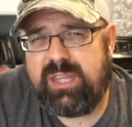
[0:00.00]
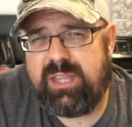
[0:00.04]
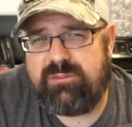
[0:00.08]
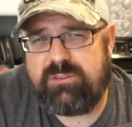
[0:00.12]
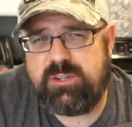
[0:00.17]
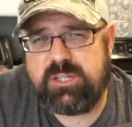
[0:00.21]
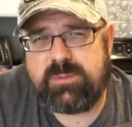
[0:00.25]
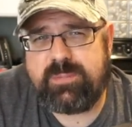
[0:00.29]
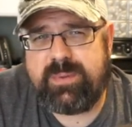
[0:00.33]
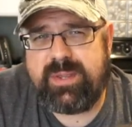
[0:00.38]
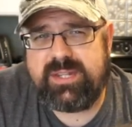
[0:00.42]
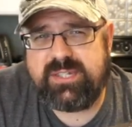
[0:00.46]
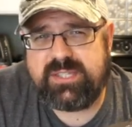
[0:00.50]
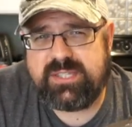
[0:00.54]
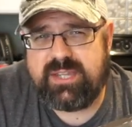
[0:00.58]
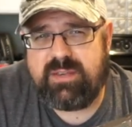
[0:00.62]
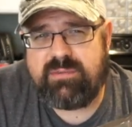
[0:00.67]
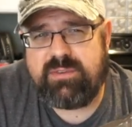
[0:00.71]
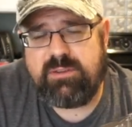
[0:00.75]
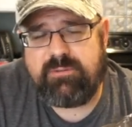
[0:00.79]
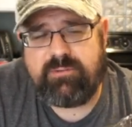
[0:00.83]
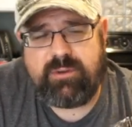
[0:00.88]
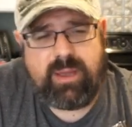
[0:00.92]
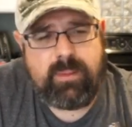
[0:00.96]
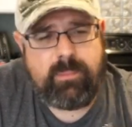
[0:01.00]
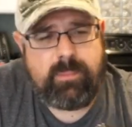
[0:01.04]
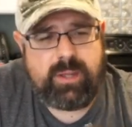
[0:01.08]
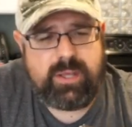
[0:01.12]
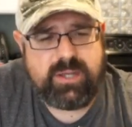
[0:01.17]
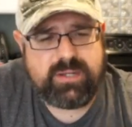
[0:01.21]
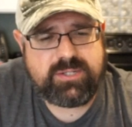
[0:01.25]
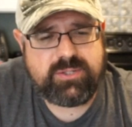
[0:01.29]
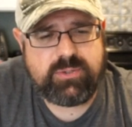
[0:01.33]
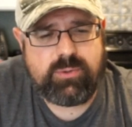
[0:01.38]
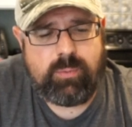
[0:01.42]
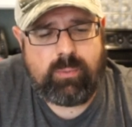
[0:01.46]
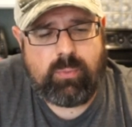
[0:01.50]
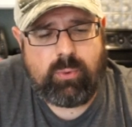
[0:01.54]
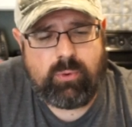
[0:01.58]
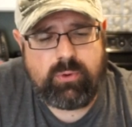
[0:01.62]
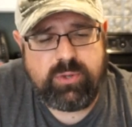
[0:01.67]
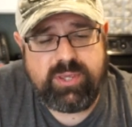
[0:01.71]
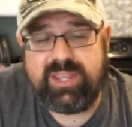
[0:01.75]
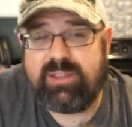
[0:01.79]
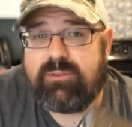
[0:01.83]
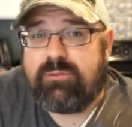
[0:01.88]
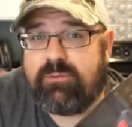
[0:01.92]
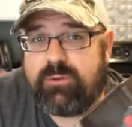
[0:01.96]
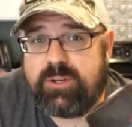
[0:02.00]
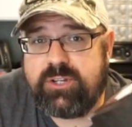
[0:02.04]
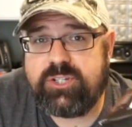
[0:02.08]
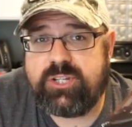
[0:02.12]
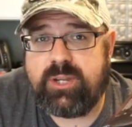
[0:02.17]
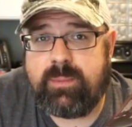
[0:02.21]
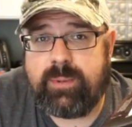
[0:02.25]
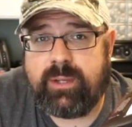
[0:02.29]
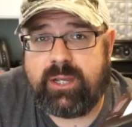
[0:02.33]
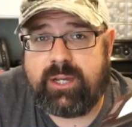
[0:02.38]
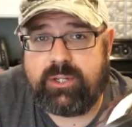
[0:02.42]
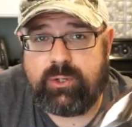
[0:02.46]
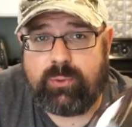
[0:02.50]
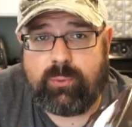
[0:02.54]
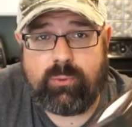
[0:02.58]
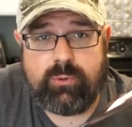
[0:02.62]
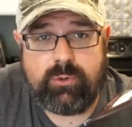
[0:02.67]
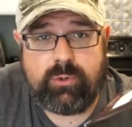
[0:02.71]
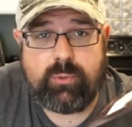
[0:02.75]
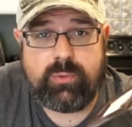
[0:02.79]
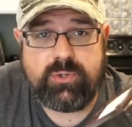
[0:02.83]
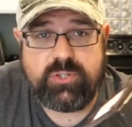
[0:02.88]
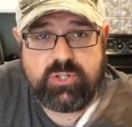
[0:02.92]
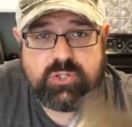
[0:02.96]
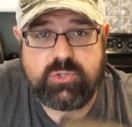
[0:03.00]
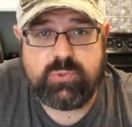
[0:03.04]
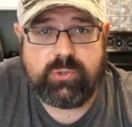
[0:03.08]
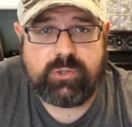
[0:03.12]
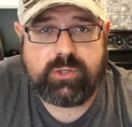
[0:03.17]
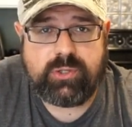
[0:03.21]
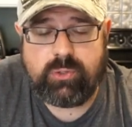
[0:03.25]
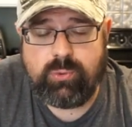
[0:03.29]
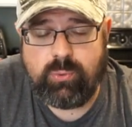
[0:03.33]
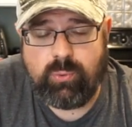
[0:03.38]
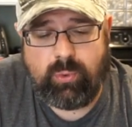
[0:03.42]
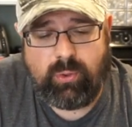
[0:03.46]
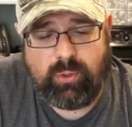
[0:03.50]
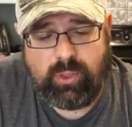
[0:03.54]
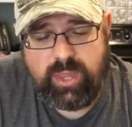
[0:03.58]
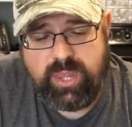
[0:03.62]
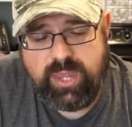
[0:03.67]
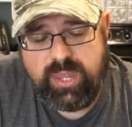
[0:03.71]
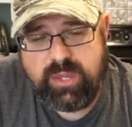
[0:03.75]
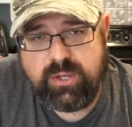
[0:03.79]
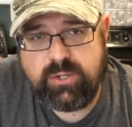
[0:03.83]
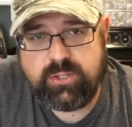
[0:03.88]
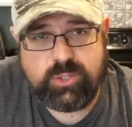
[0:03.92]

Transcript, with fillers: if you spend 75 bucks or more, you get free shipping on your order, which is really cool.